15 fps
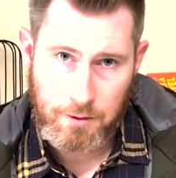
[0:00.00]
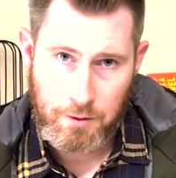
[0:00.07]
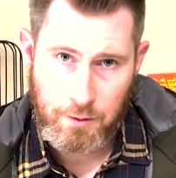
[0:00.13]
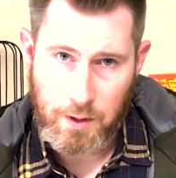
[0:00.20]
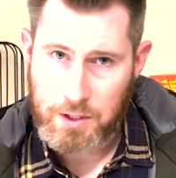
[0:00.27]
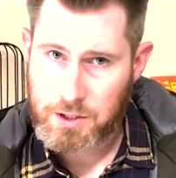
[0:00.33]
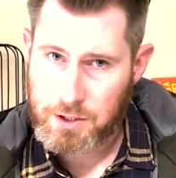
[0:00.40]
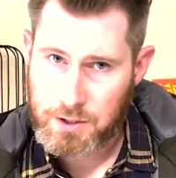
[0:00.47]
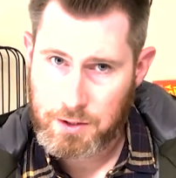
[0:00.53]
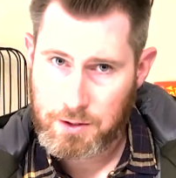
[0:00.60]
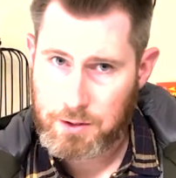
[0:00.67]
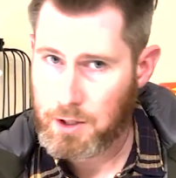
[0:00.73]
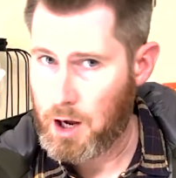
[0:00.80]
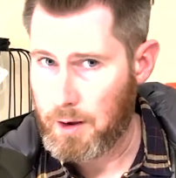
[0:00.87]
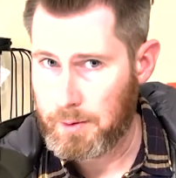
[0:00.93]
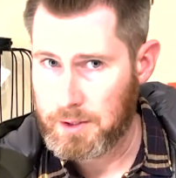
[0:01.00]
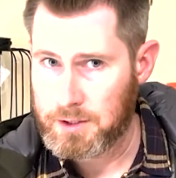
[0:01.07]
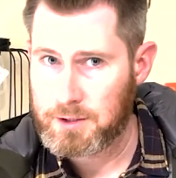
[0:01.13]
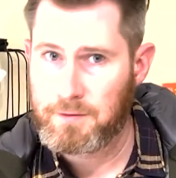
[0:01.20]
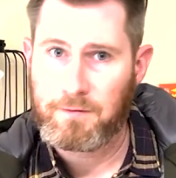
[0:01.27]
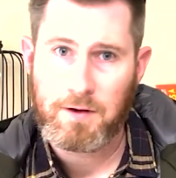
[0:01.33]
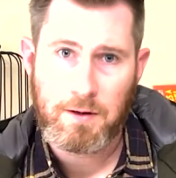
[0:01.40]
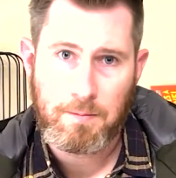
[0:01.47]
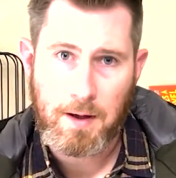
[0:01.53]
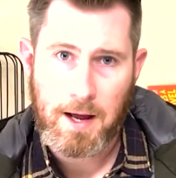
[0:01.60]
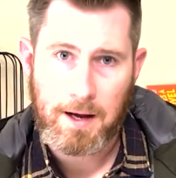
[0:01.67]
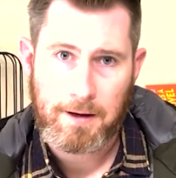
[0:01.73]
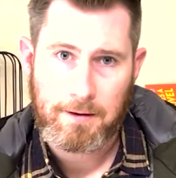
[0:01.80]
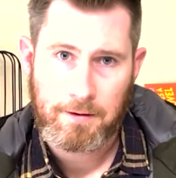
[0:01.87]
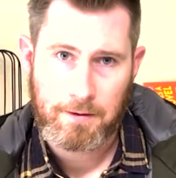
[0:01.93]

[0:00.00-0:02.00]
questions, comments, feedback,